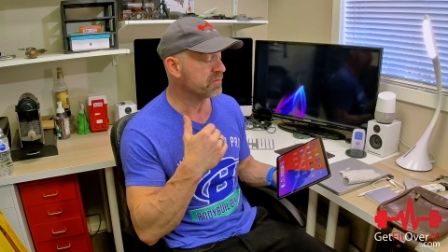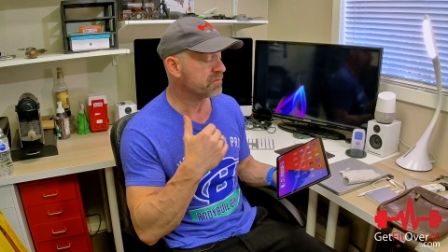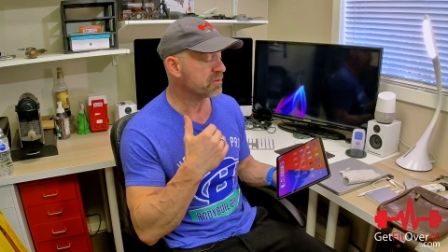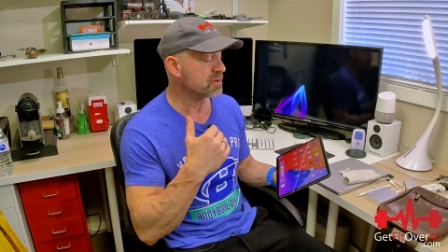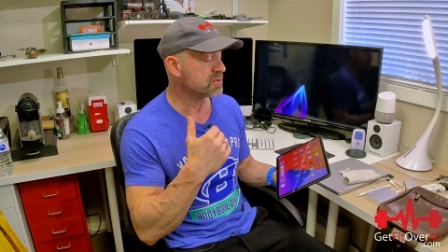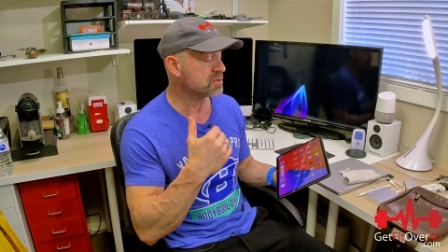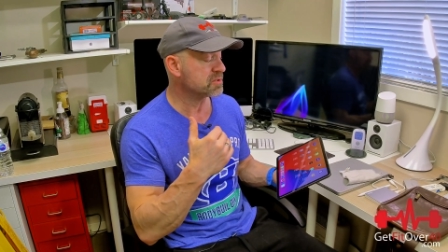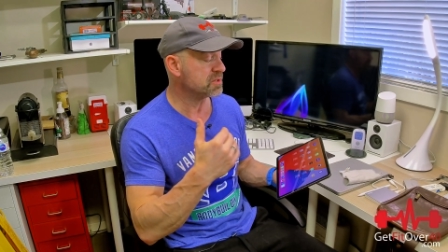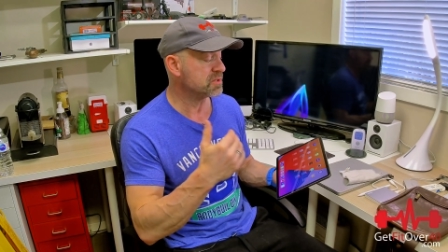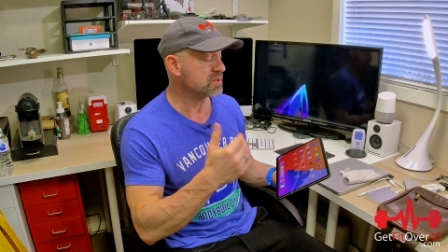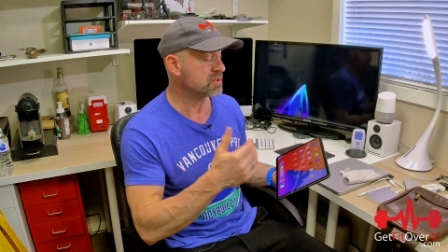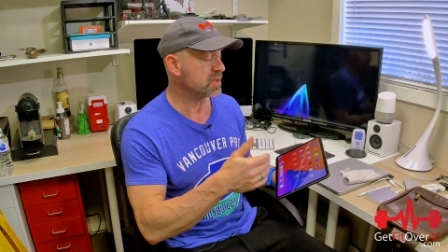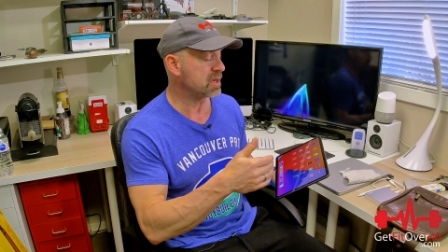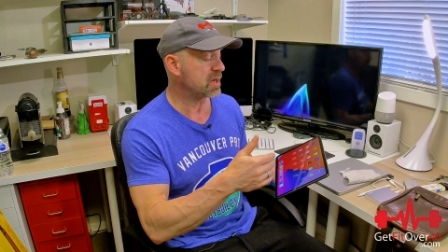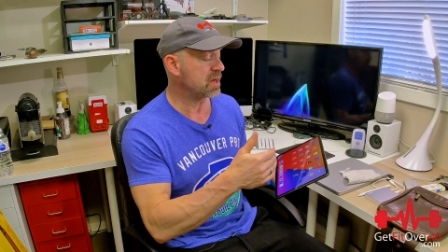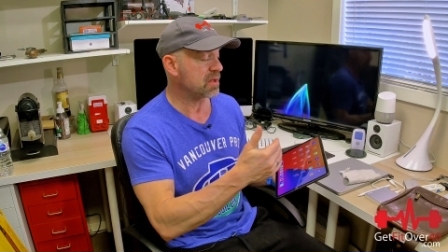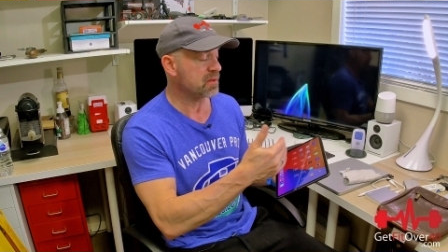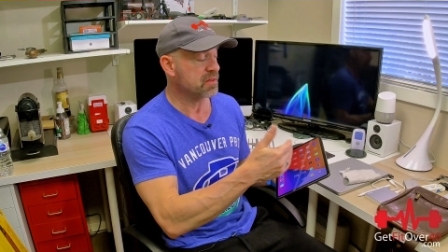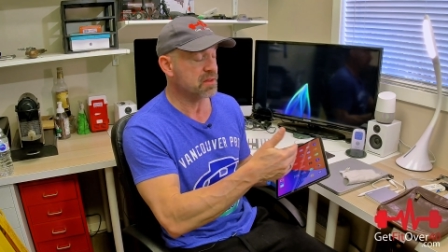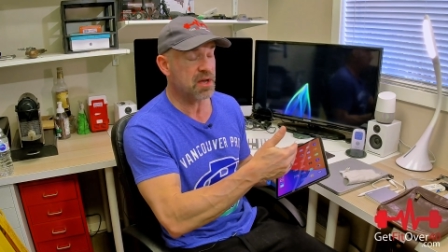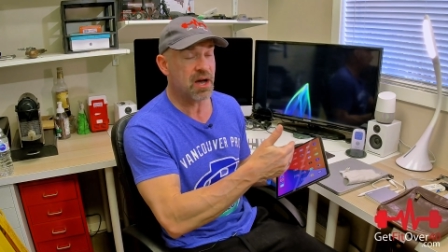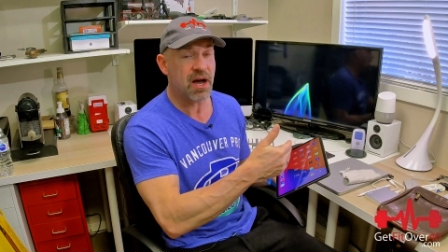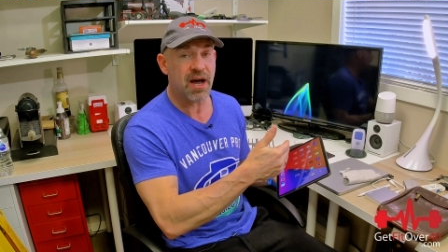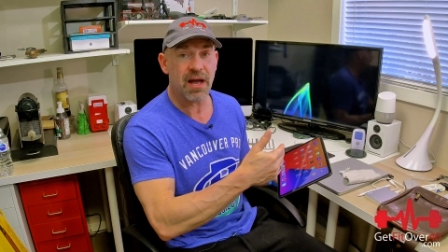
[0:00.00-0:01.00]
versus uh,
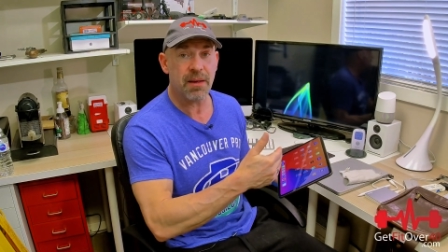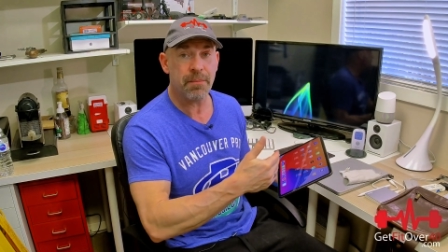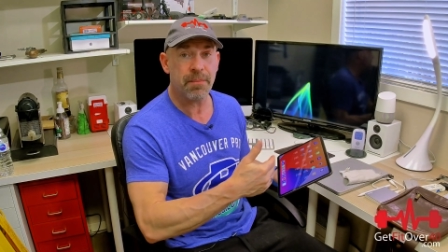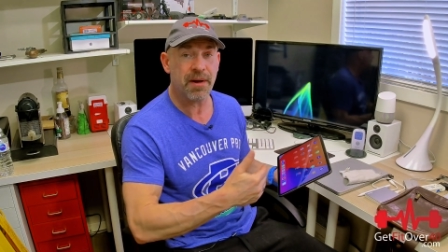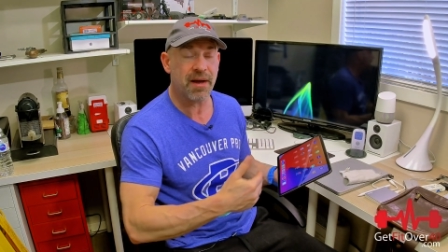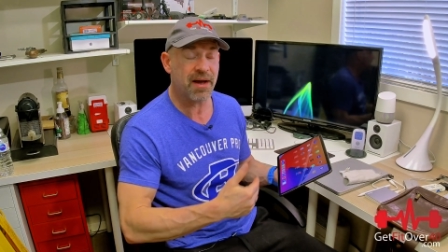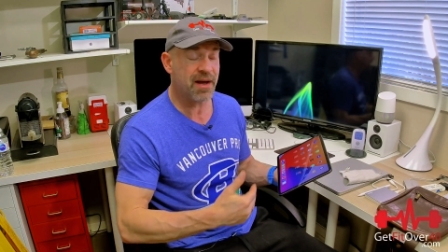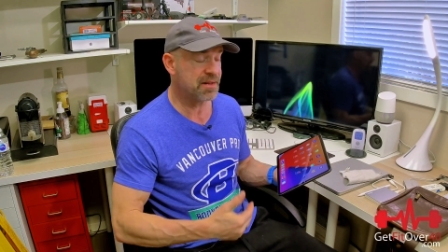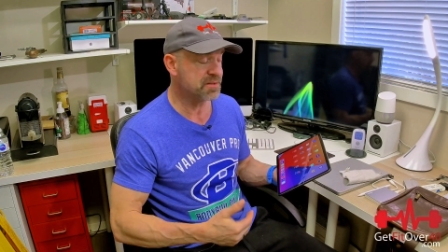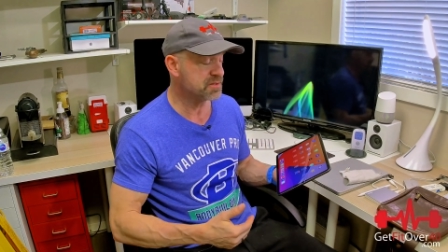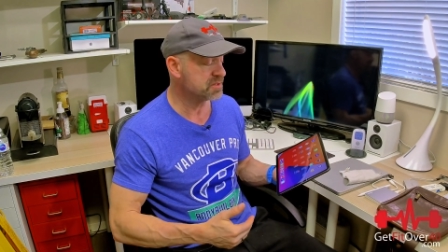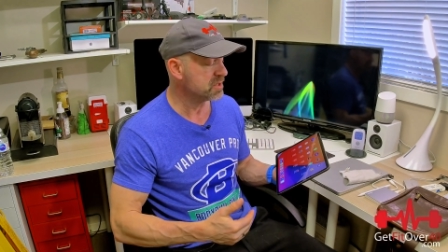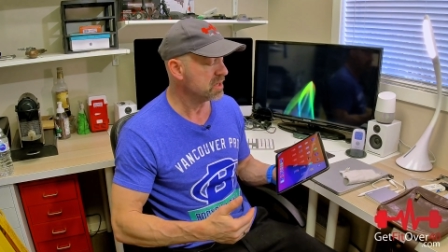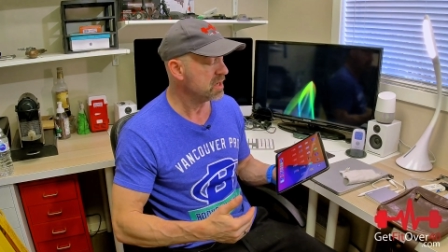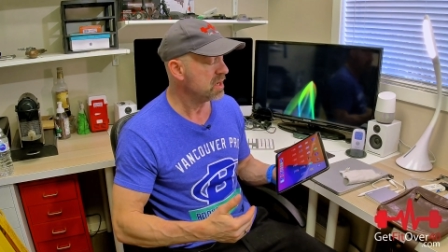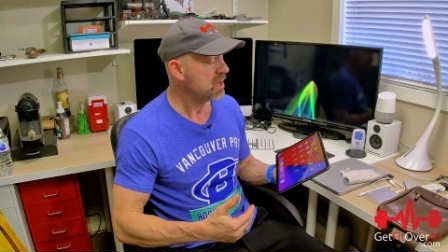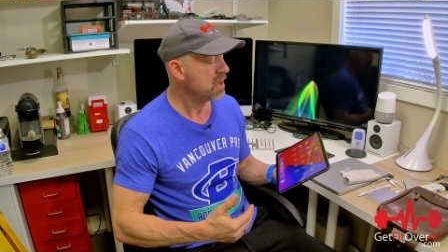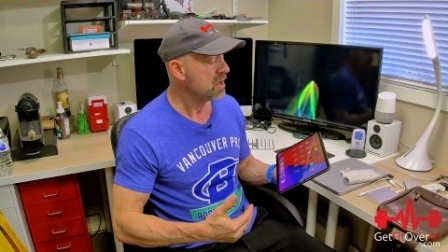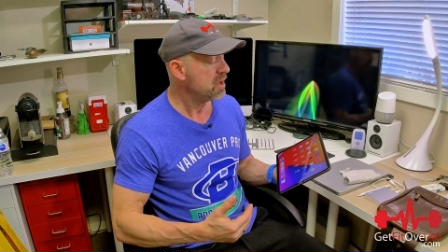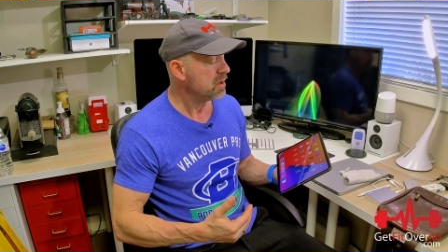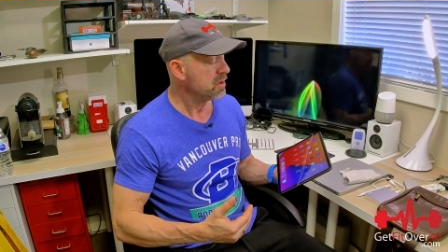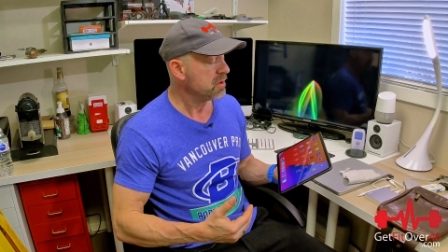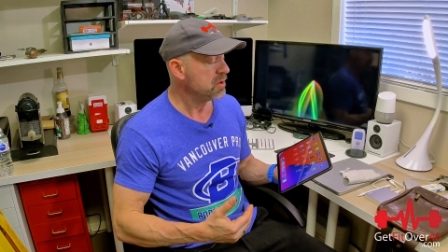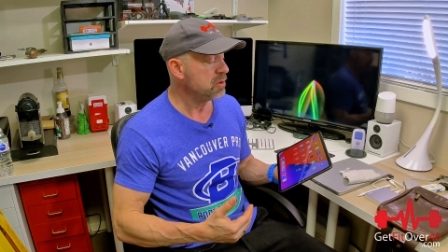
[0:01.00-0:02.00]
the iPads,
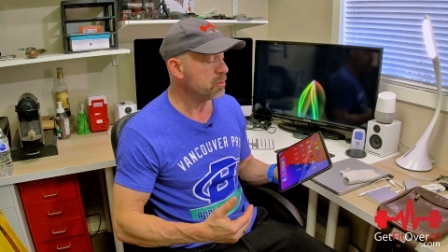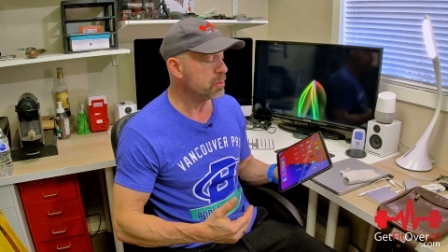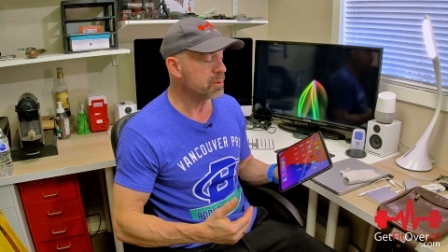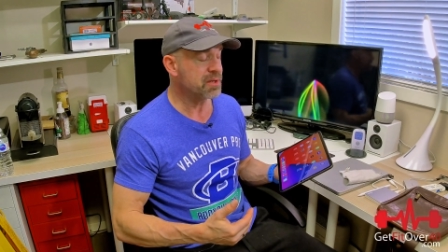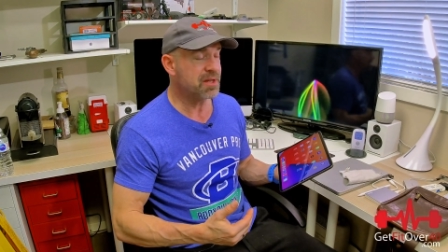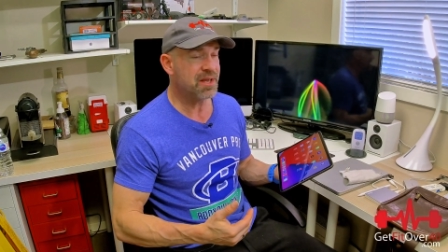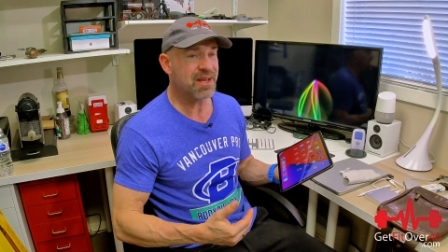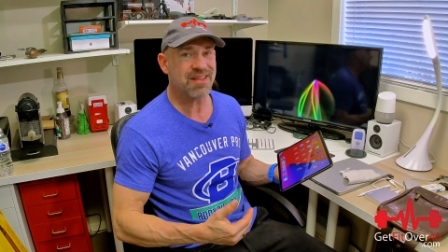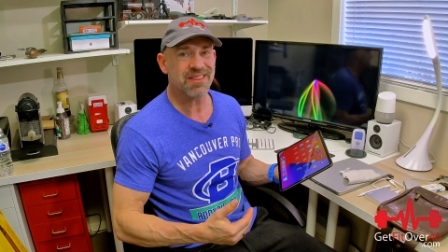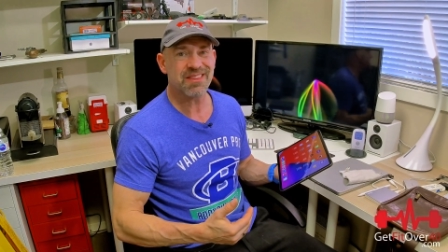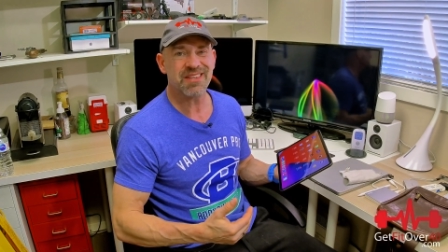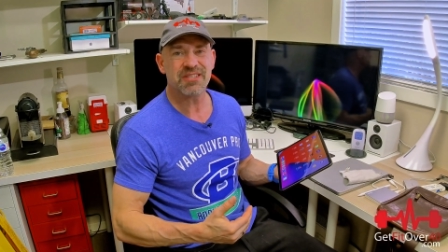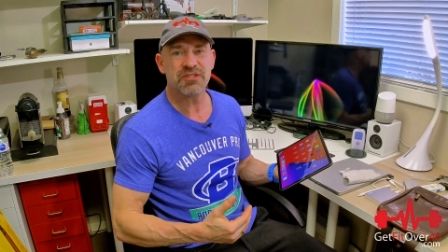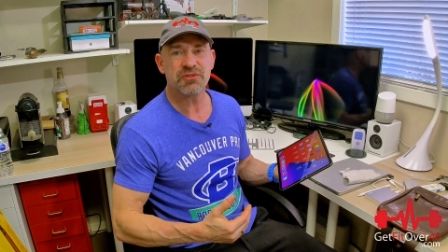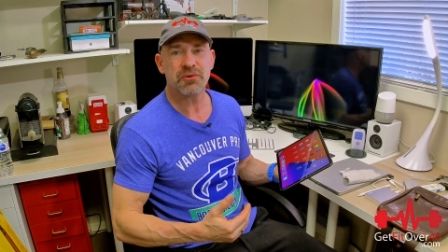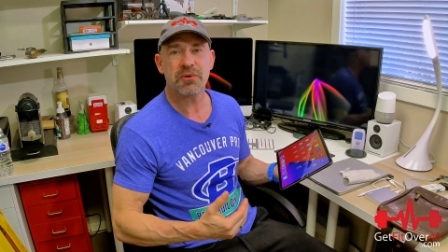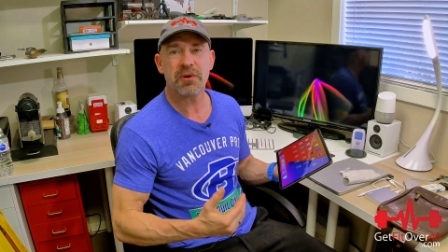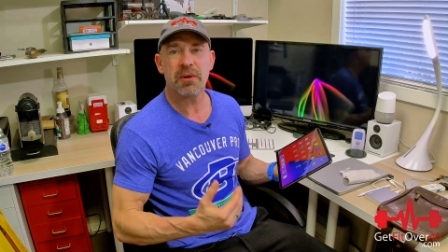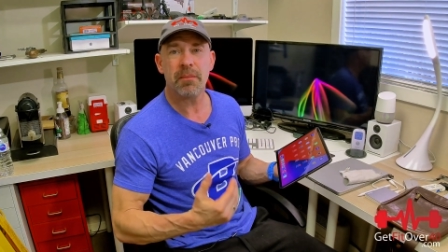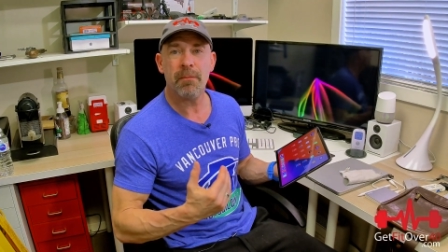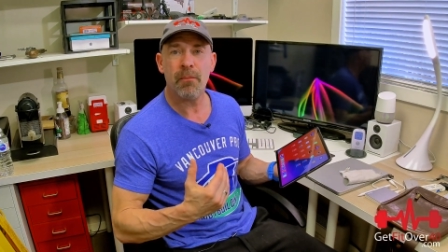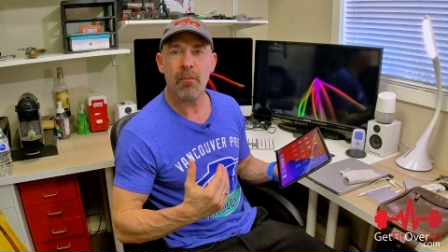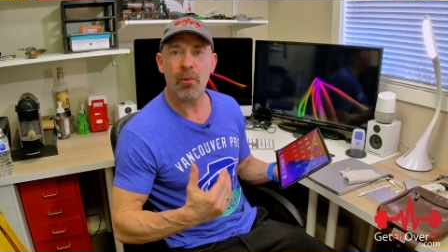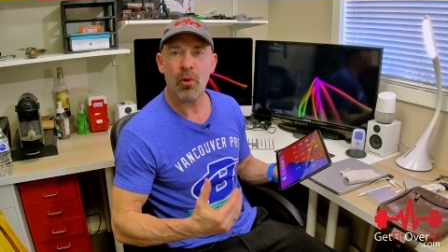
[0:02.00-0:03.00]
you would get the
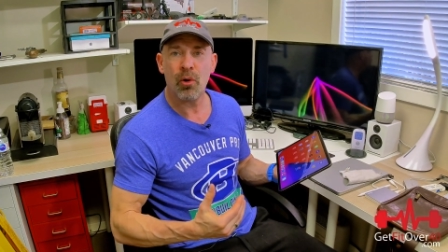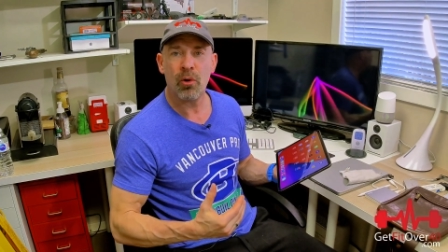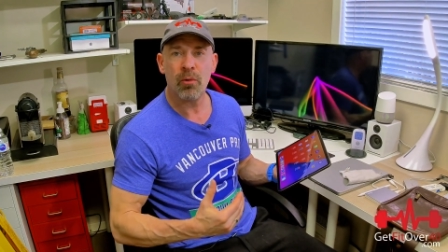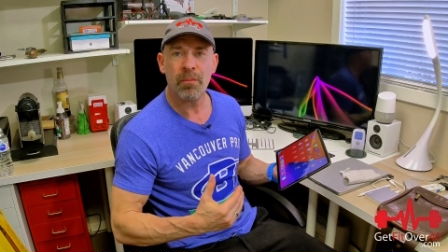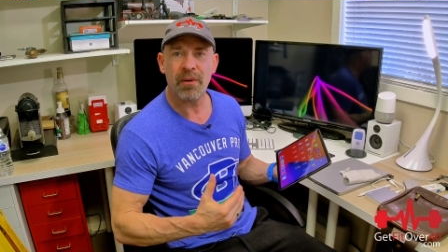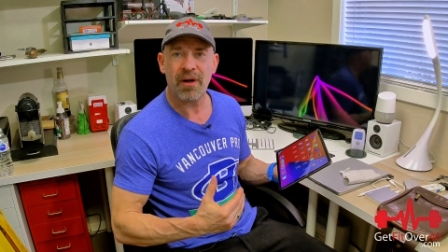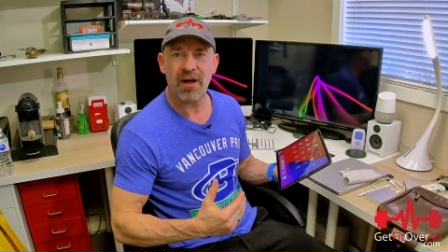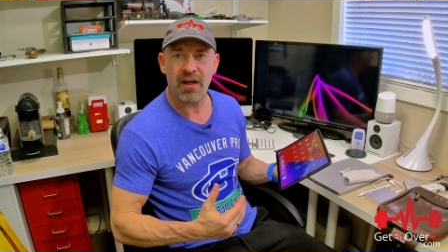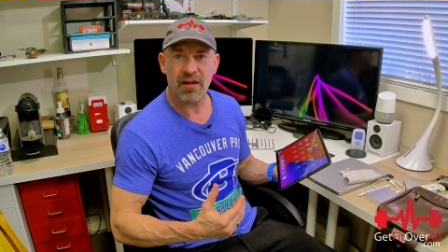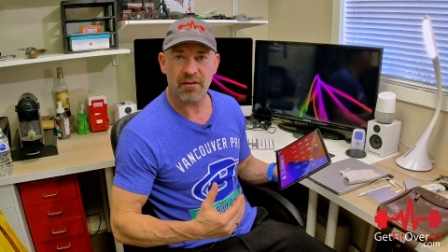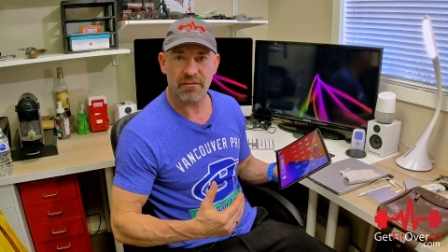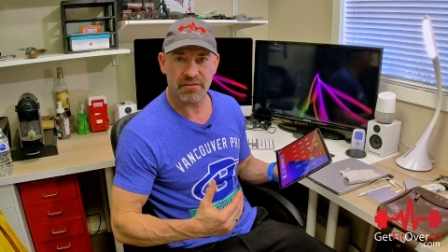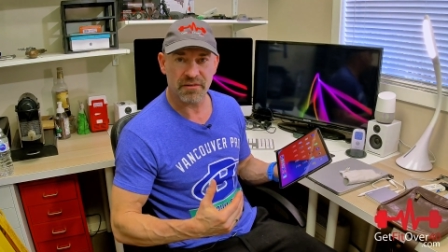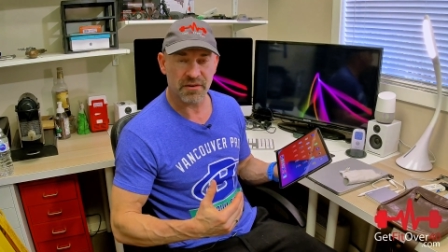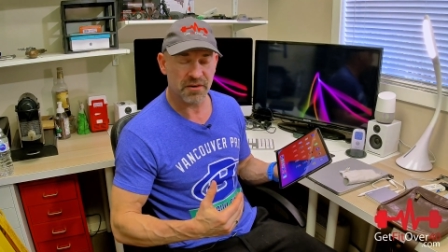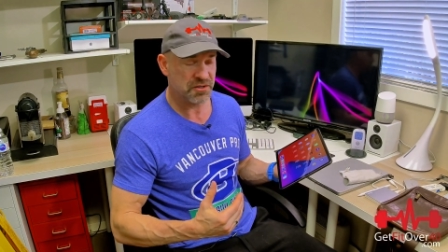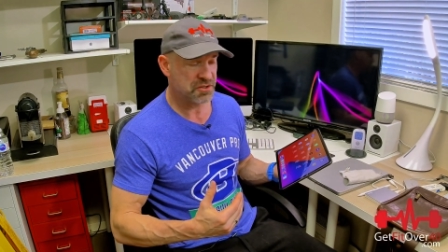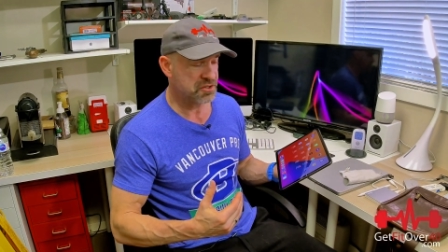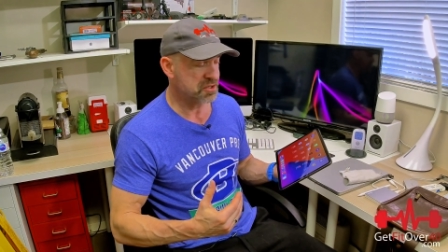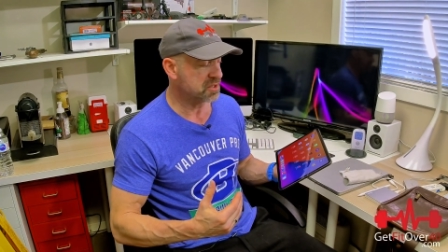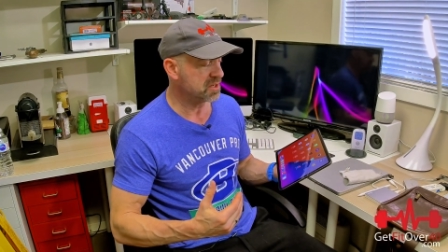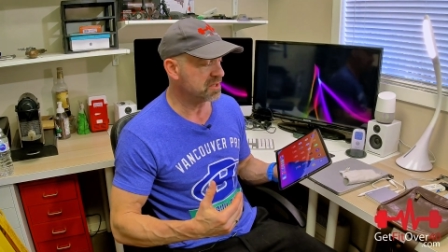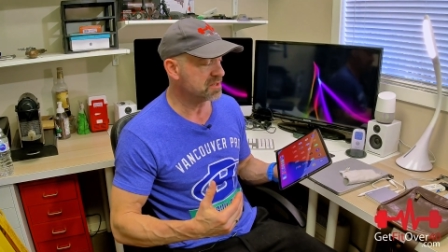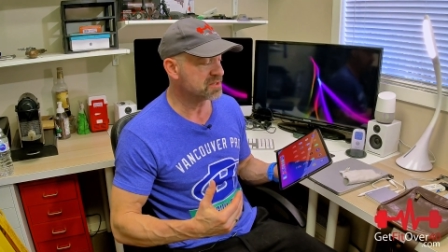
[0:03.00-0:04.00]
sort of mobile version.